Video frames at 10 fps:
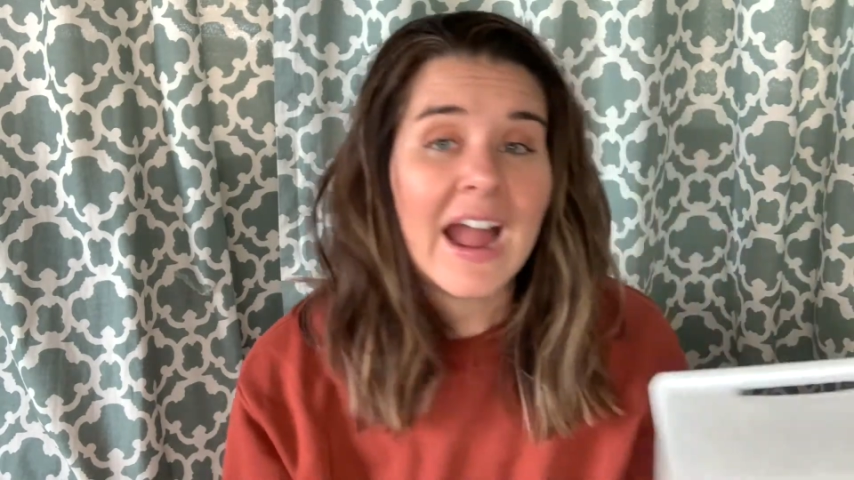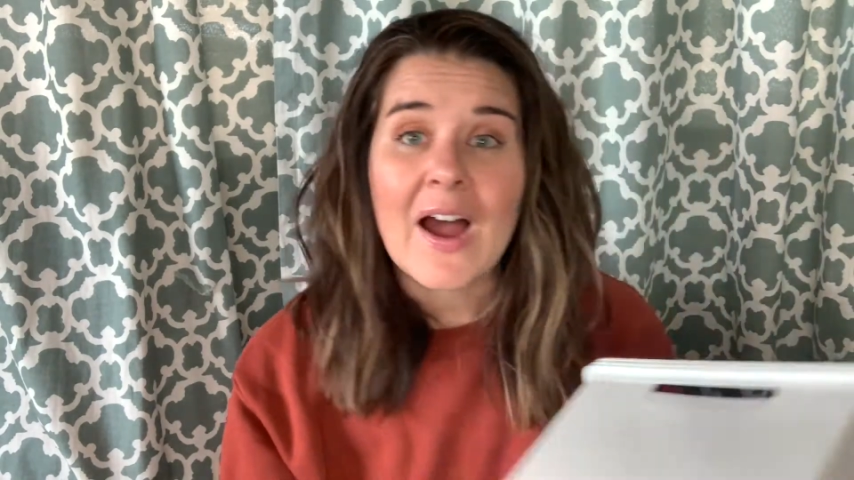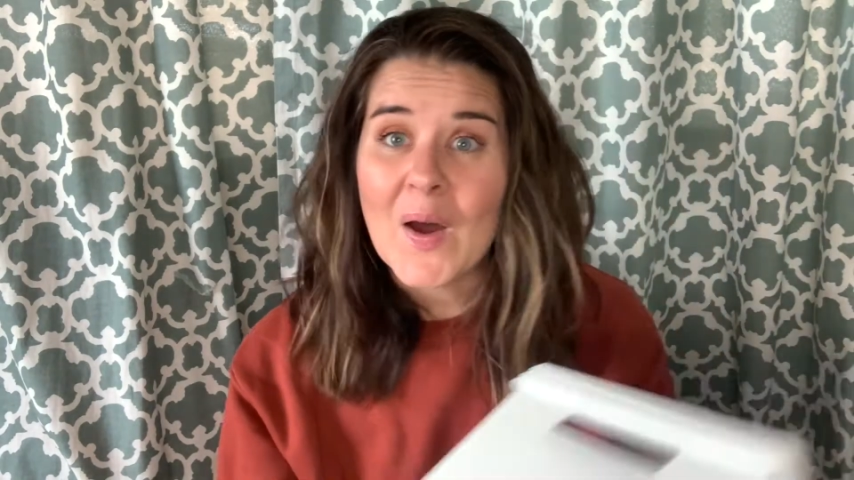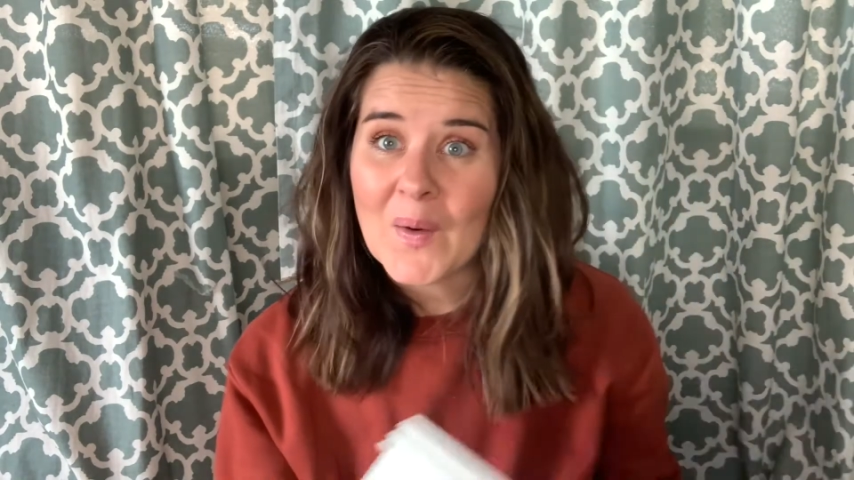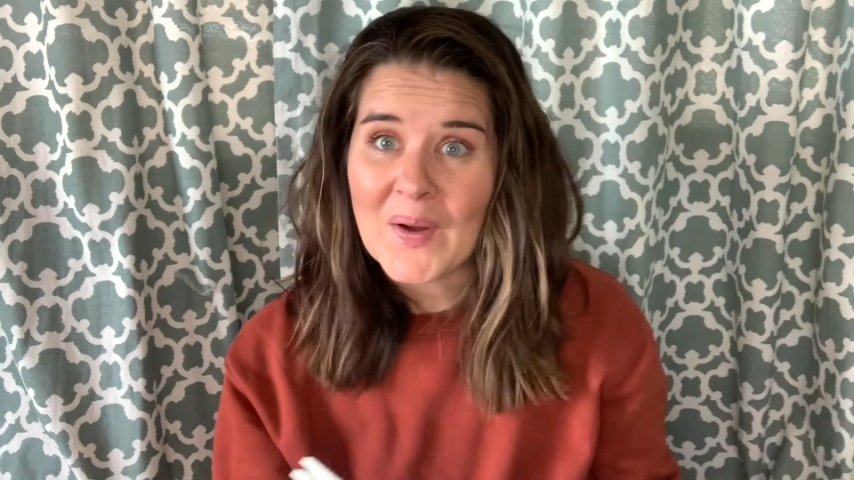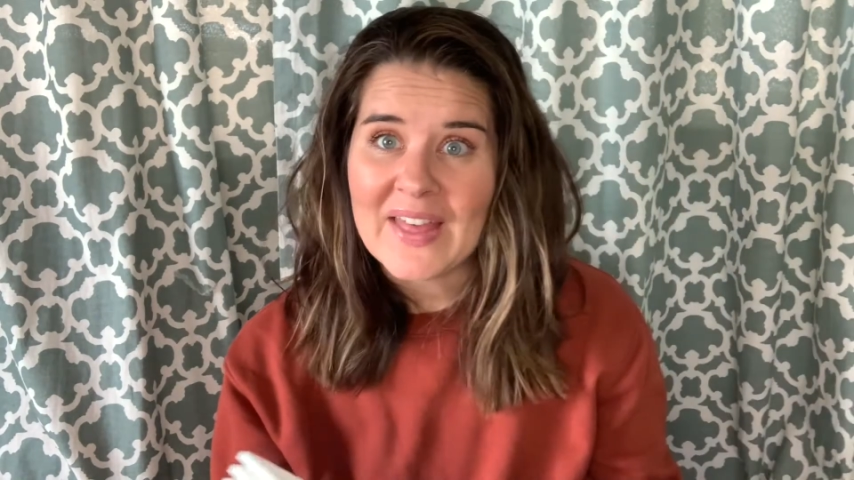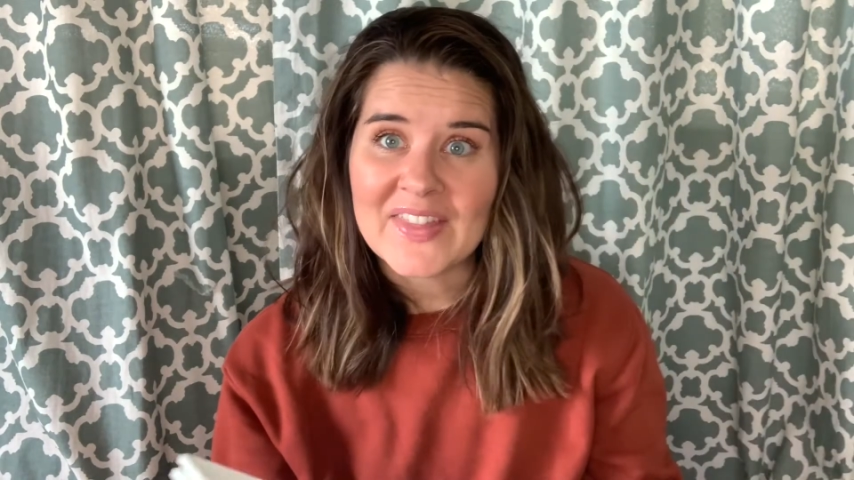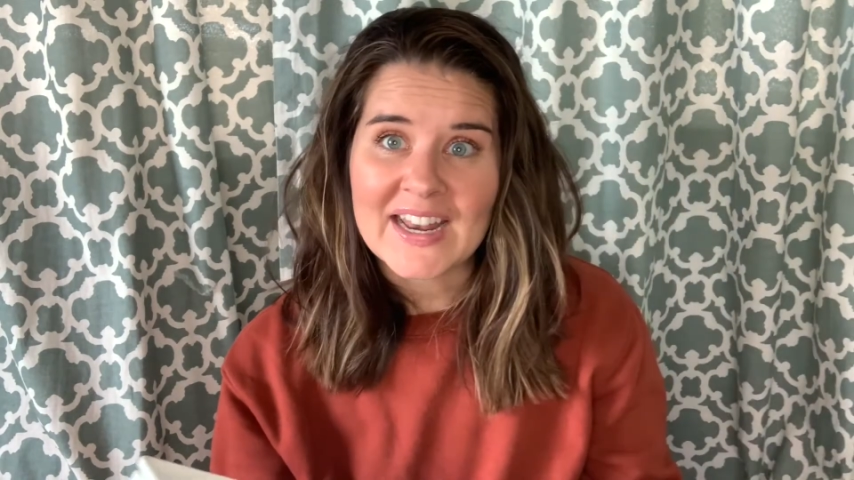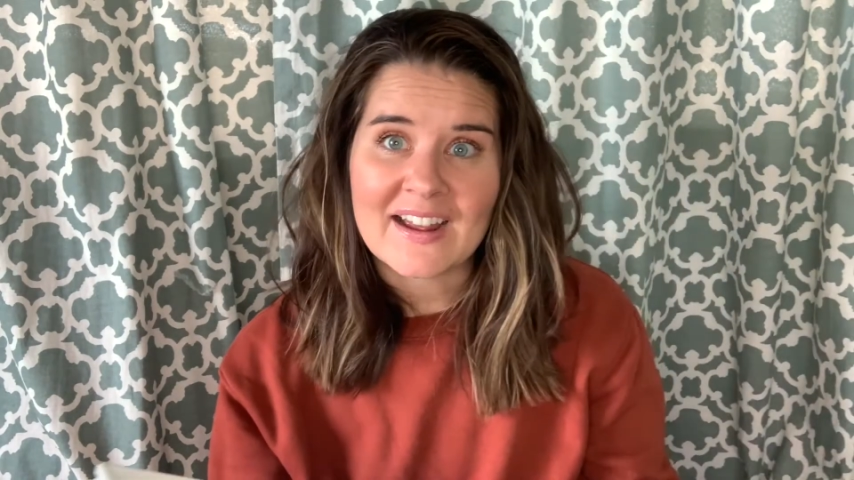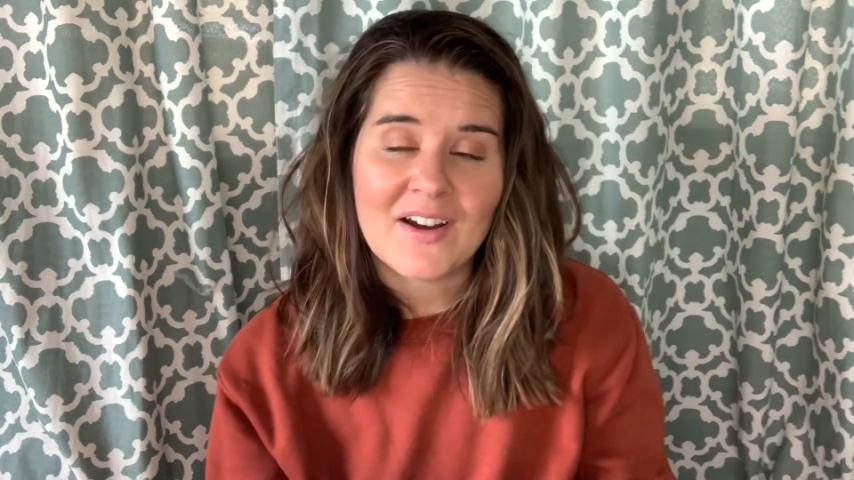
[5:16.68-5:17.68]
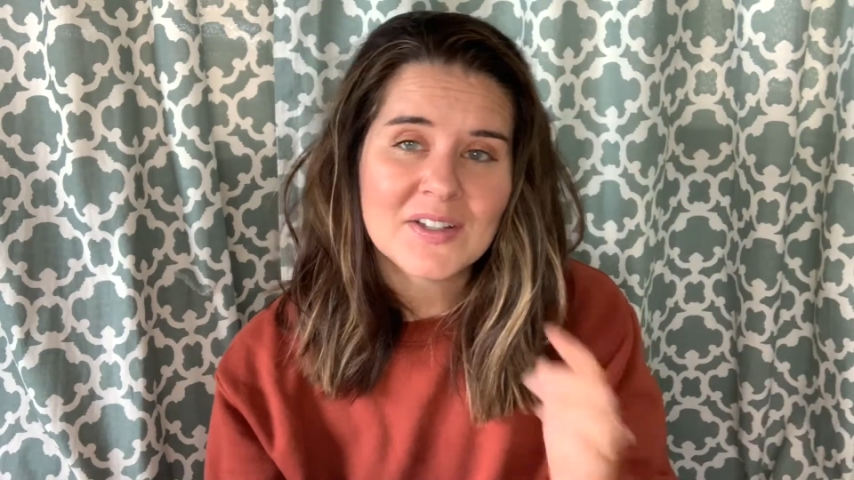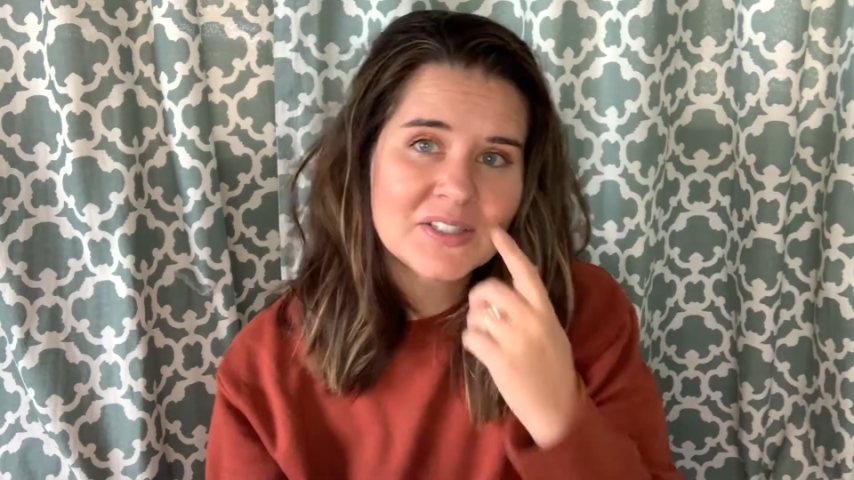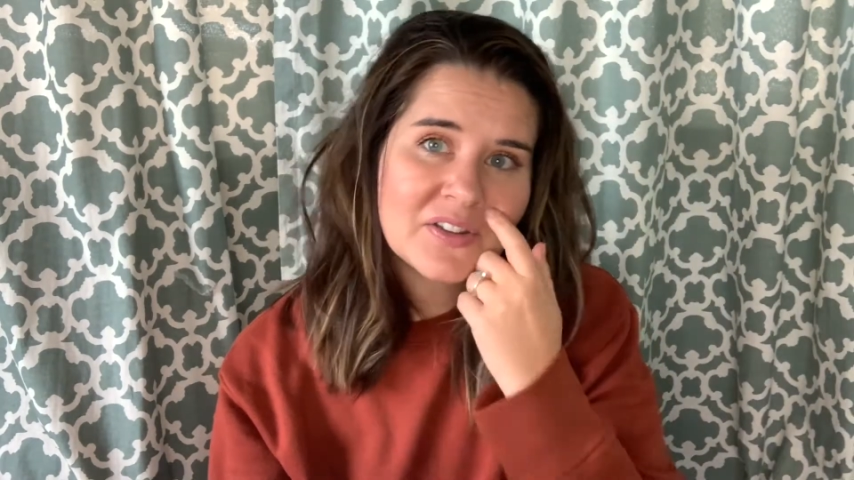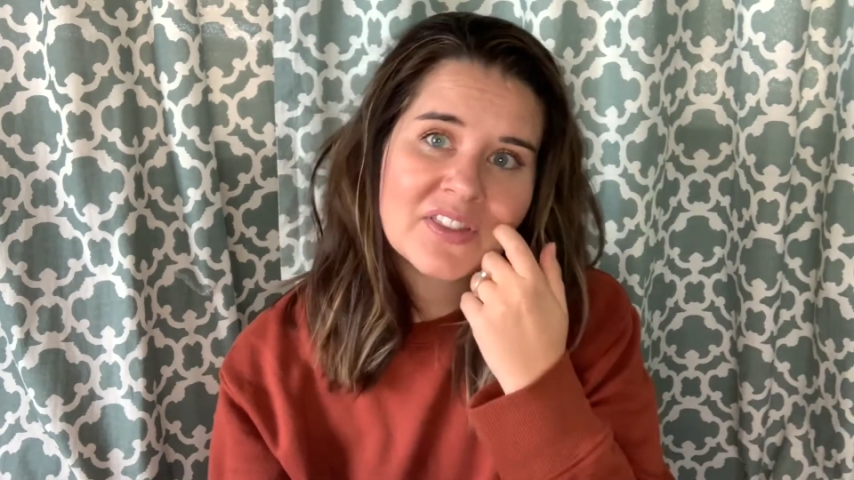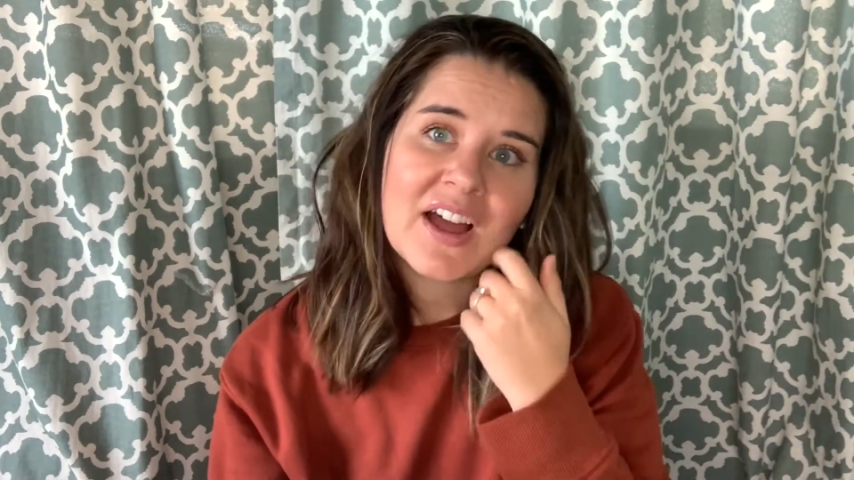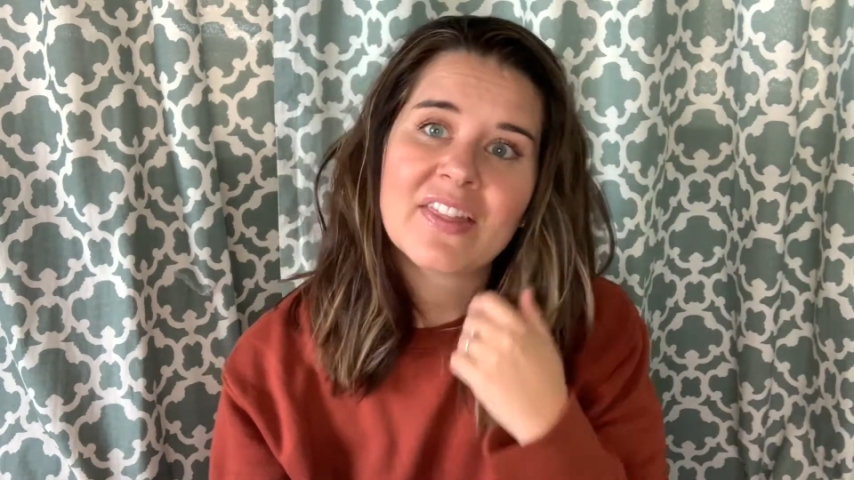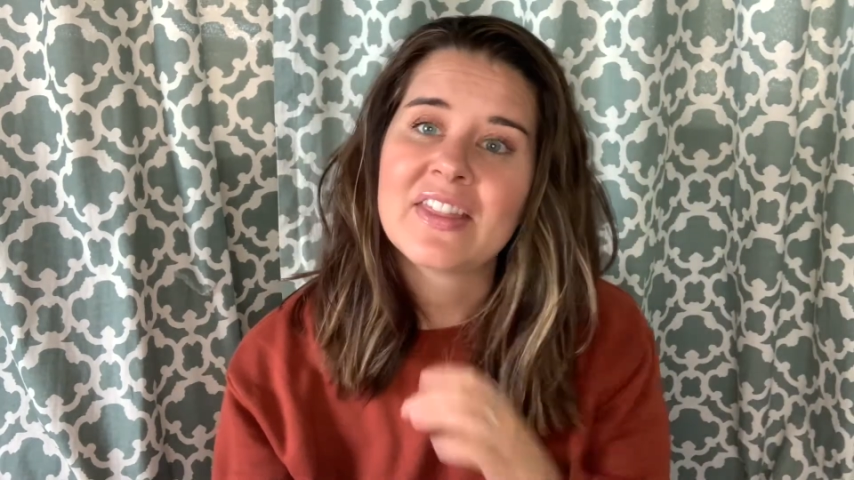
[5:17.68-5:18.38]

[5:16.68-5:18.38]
Oh, and then I also thought